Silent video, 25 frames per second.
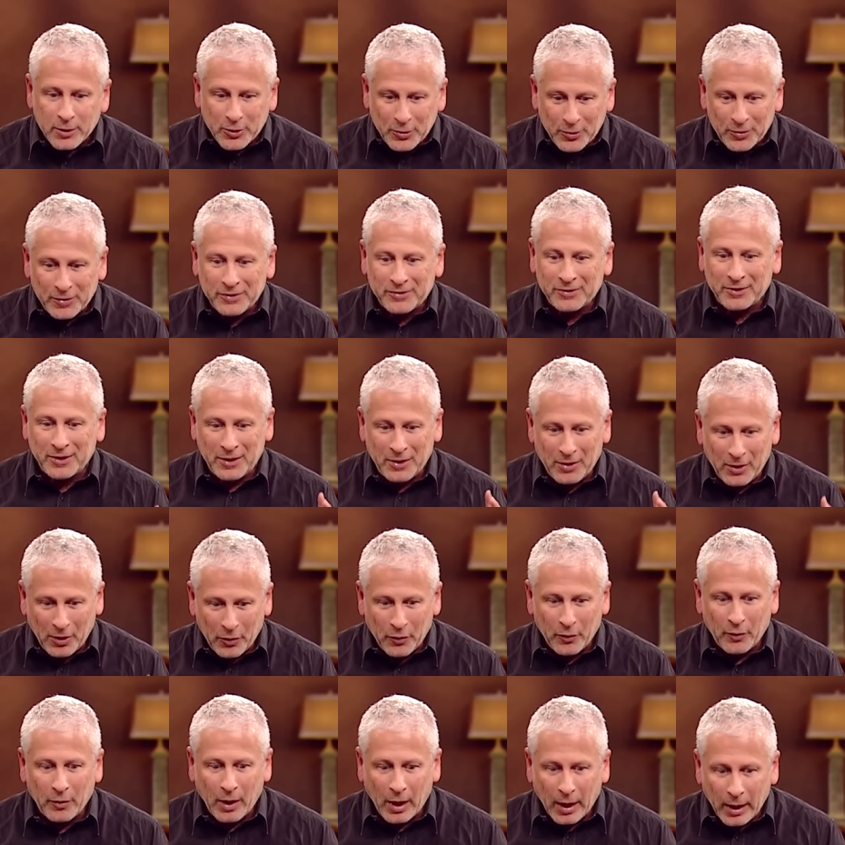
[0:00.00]
do this
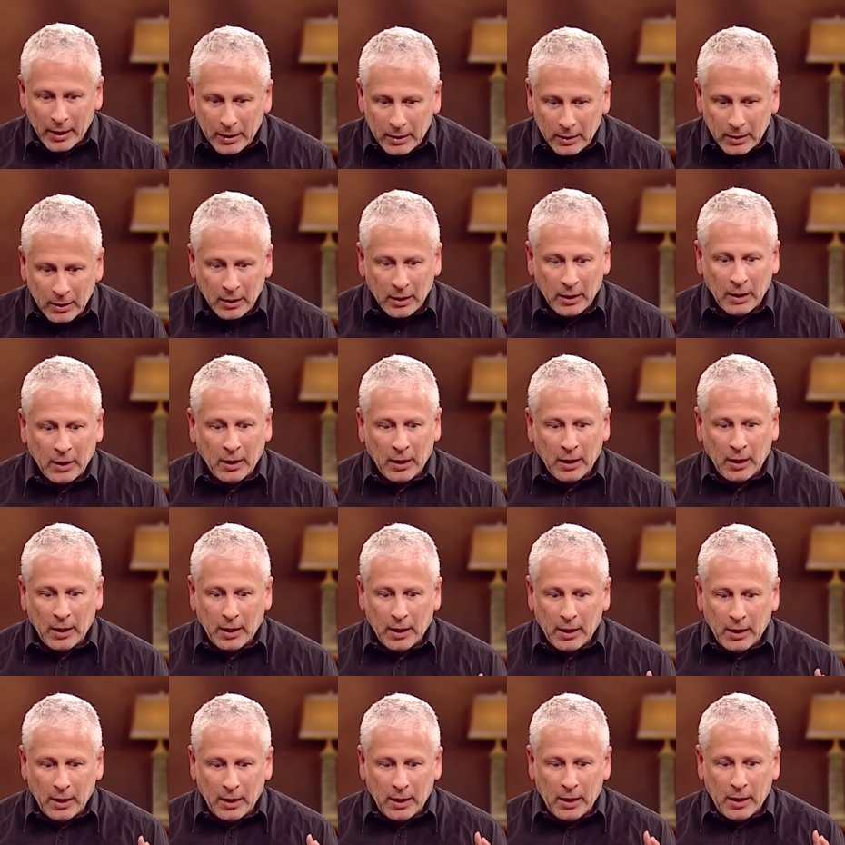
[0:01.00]
another night.
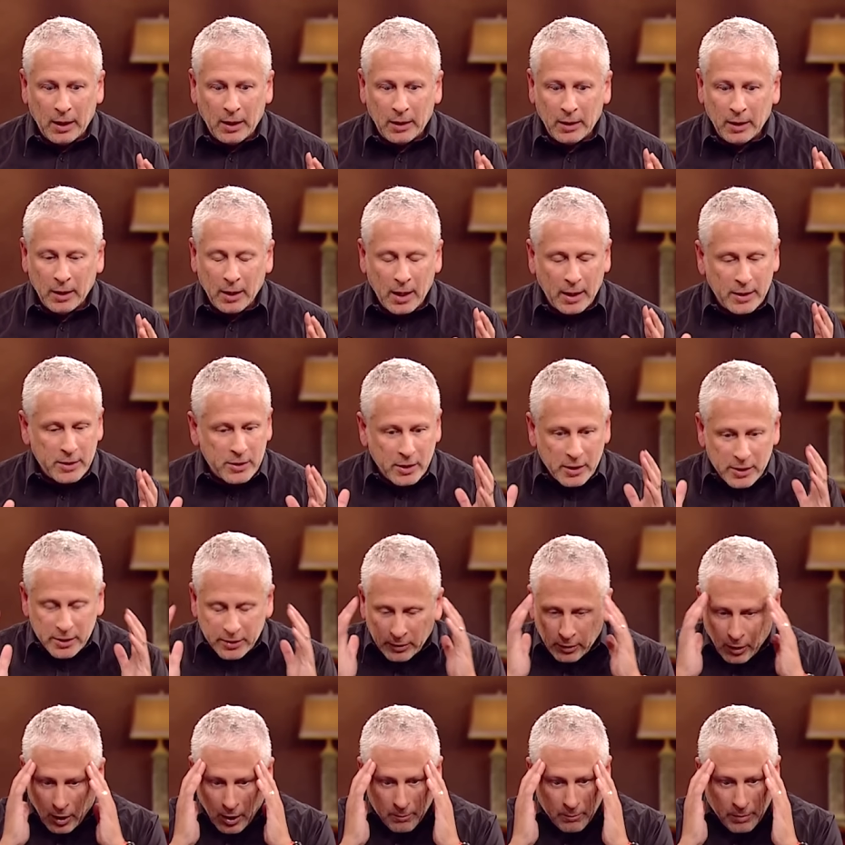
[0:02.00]
And then I just
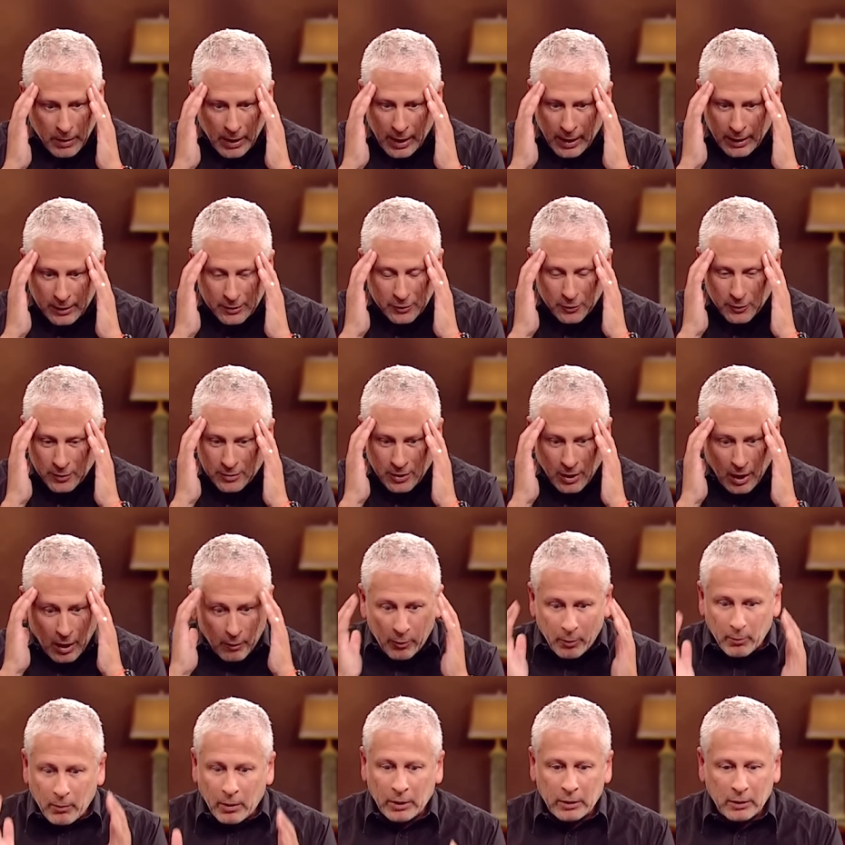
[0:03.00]
thought back to a time
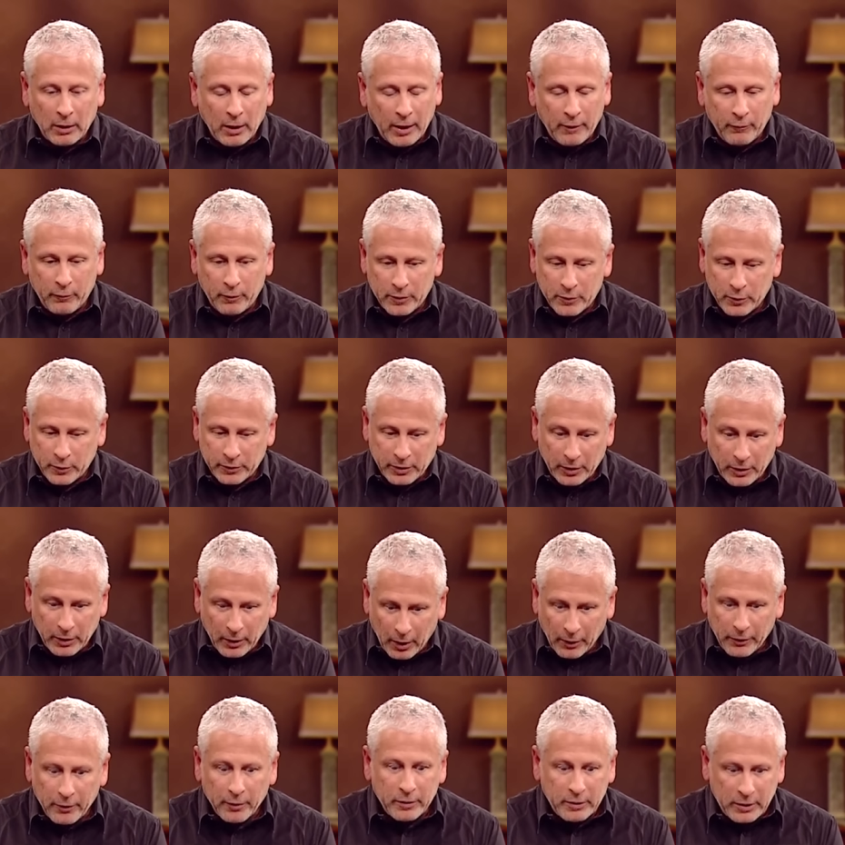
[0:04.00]
in my life, which was
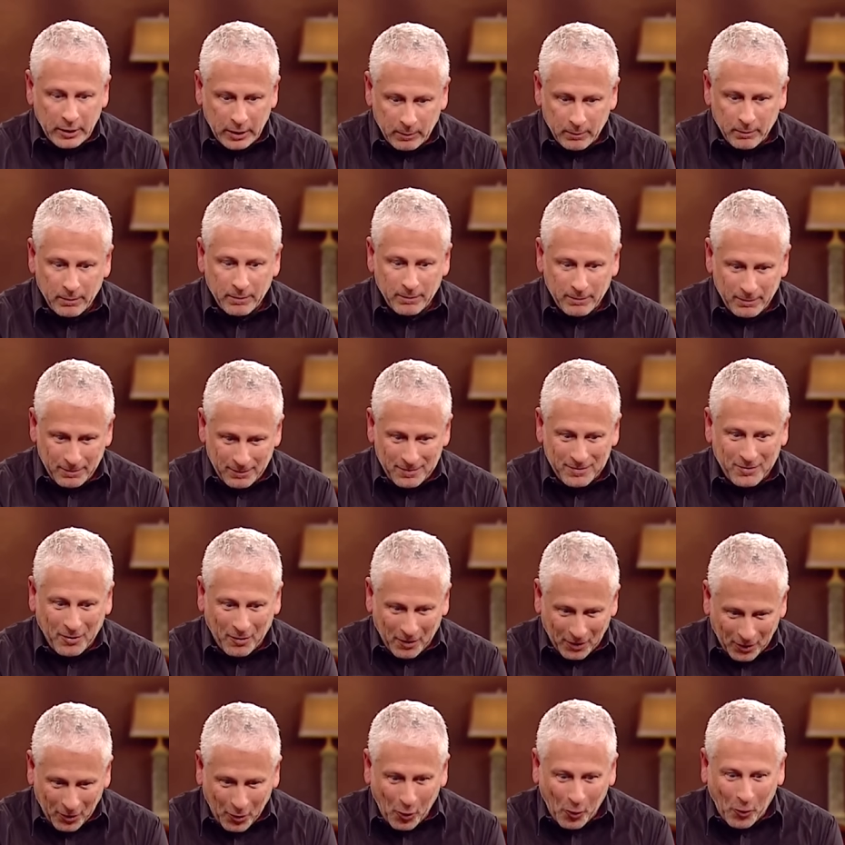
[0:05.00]
another deep,
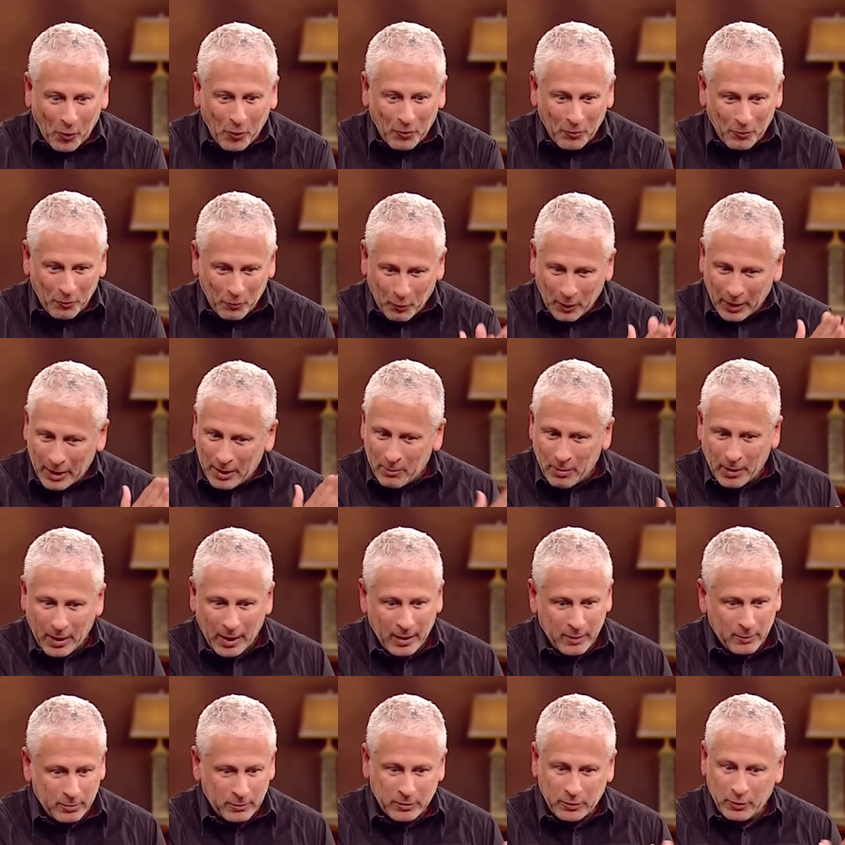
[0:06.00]
dark hole, way
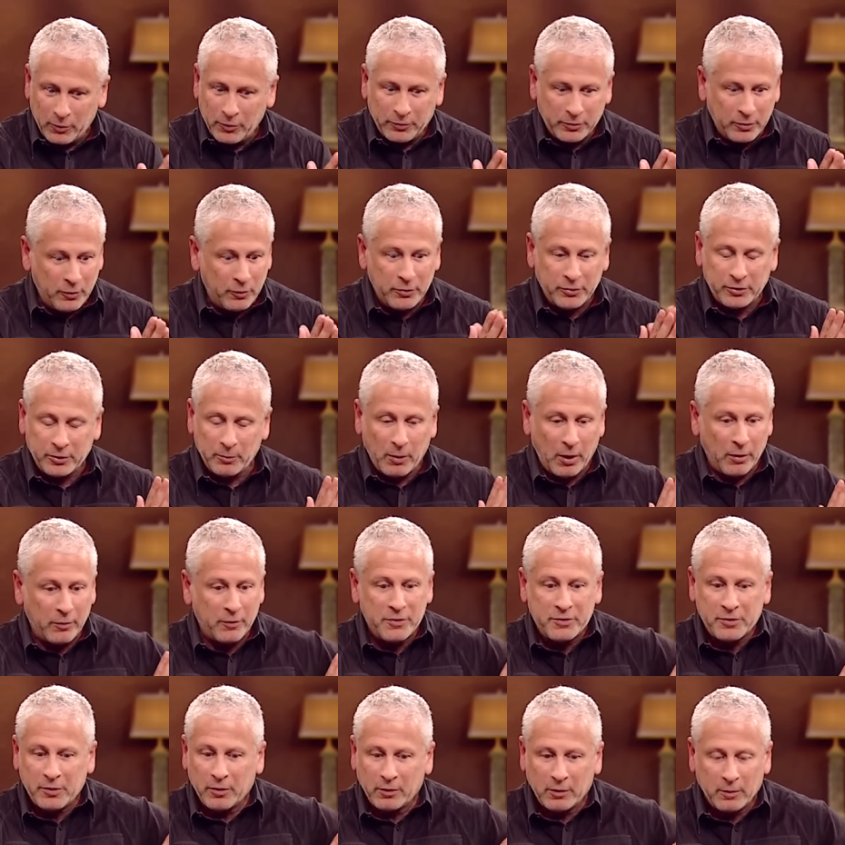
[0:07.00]
back due, due to some other
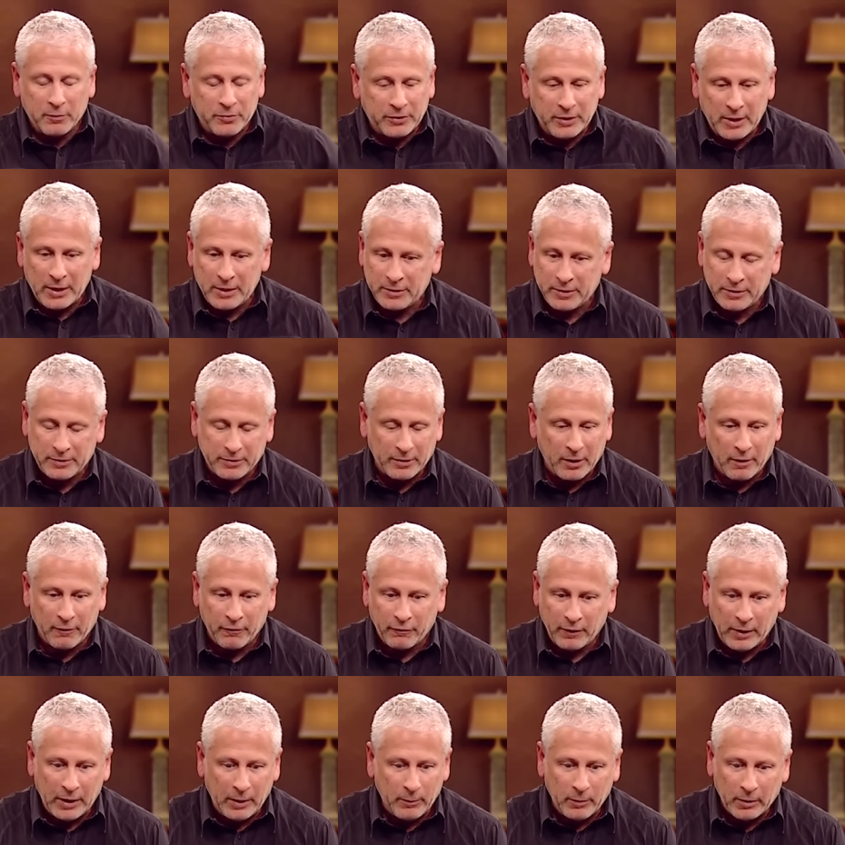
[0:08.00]
circumstances in our
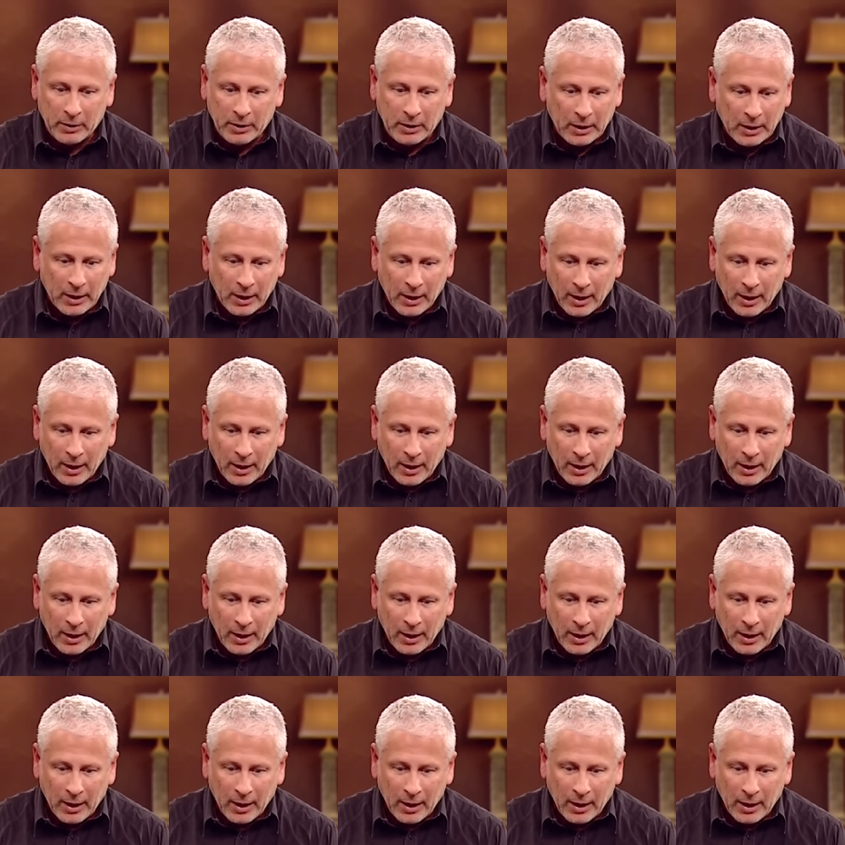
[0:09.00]
family.